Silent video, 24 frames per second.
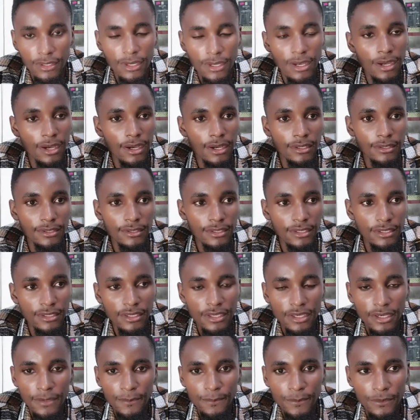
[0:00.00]

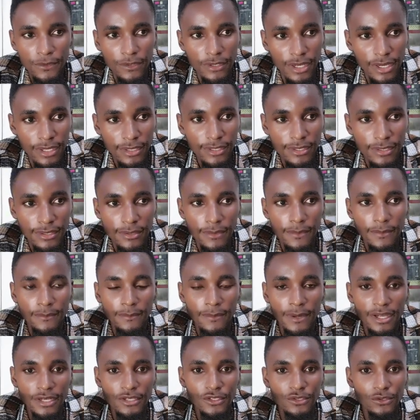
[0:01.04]
skincare products,
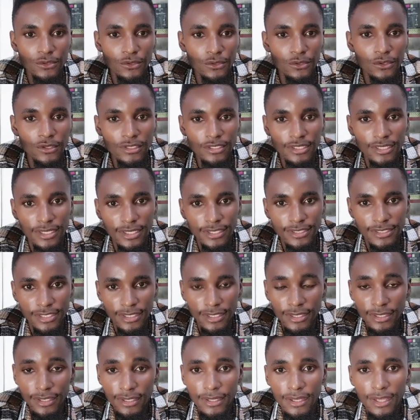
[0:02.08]
but you're not
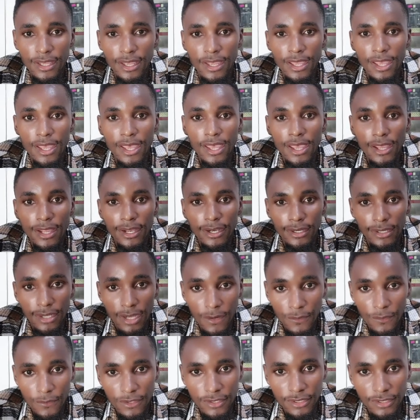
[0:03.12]
getting
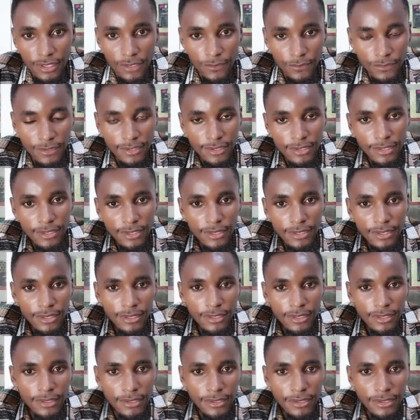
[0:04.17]
the results